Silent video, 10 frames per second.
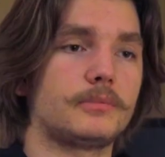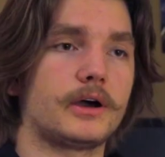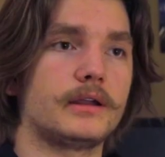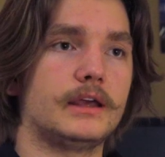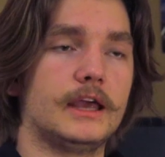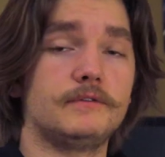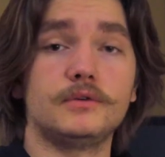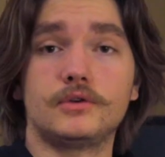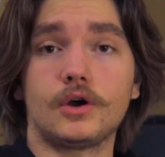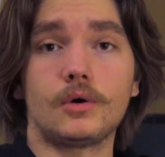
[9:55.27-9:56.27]
But if you
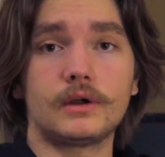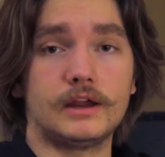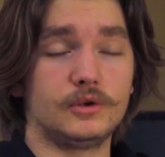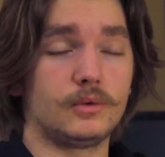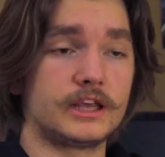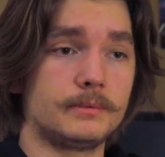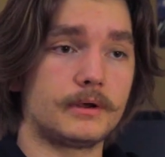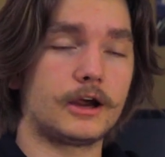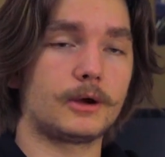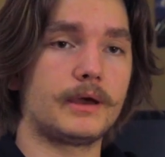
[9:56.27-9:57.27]
don't and you want to keep your
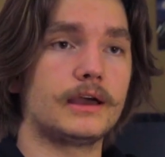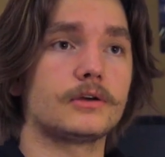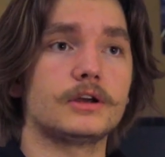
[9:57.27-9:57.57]
airbag,